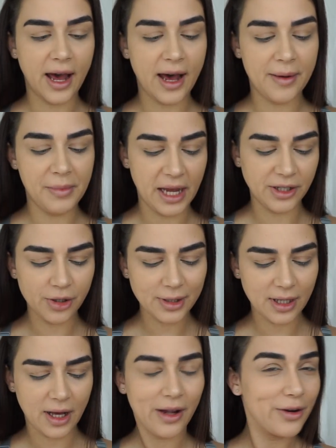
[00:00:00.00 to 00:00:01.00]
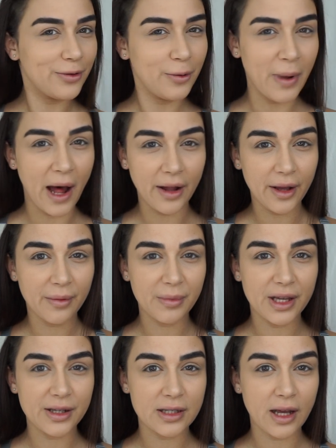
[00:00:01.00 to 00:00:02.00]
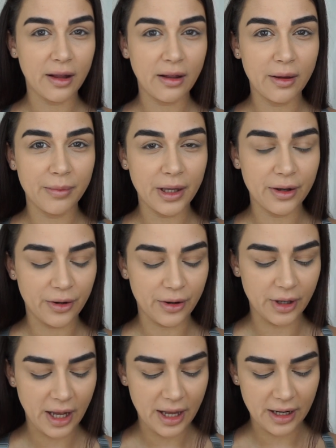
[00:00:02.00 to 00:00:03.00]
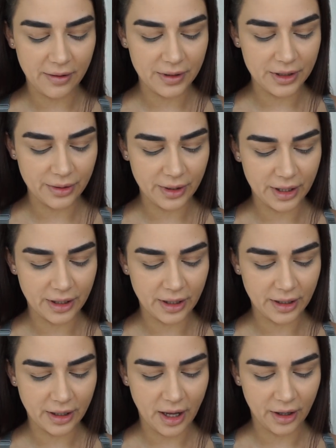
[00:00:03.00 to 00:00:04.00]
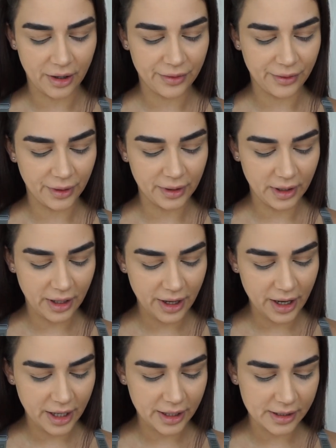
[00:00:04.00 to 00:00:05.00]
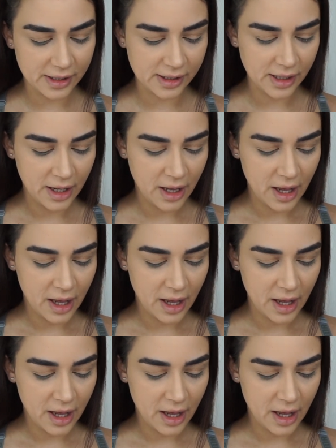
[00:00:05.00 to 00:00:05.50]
I chose a colorful palette because I like being creative and doing colorful looks.